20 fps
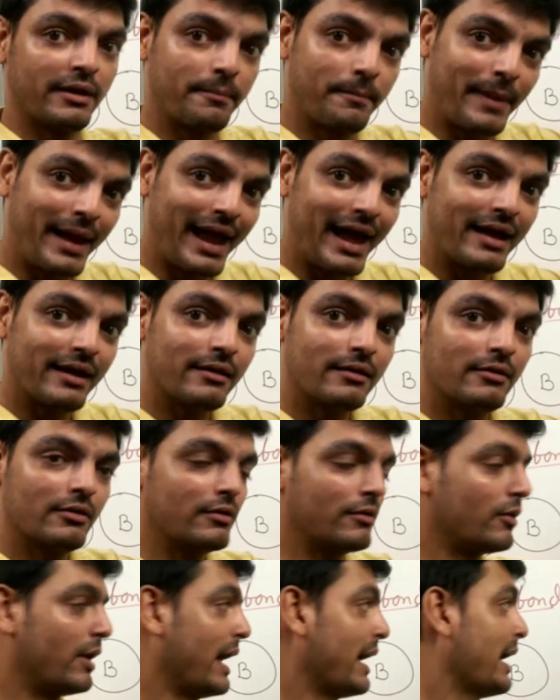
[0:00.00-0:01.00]
pair,
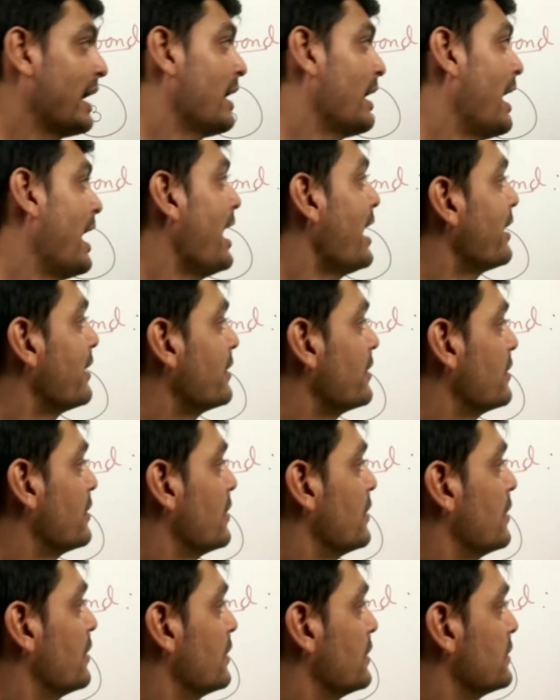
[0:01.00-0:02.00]
like, and
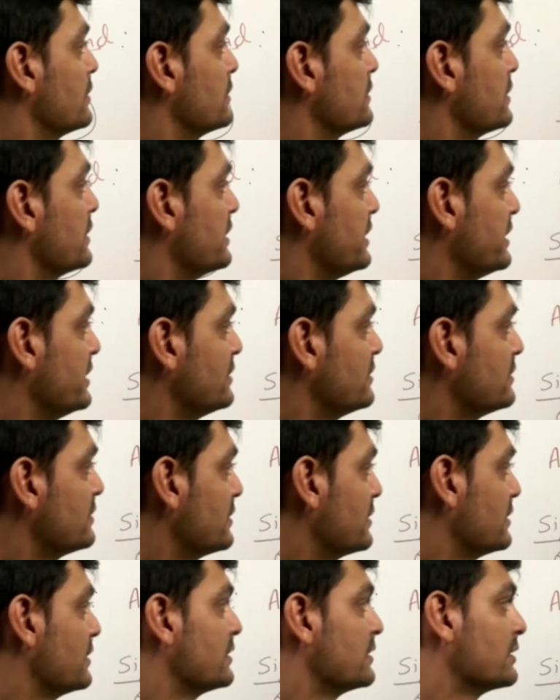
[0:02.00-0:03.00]

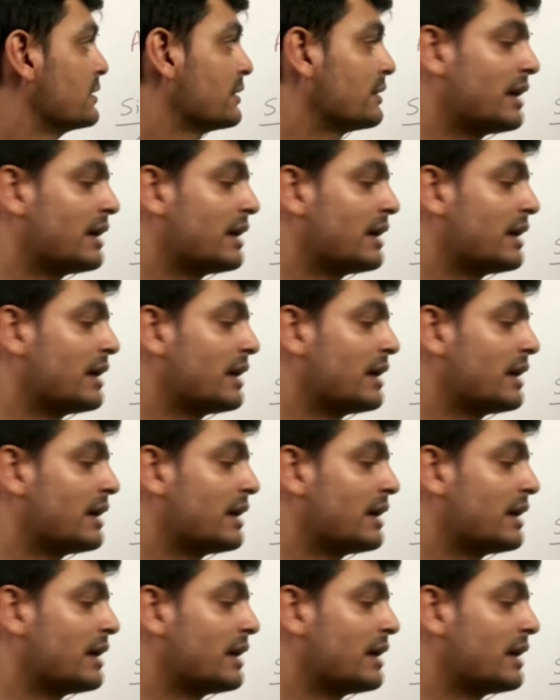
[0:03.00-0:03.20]
in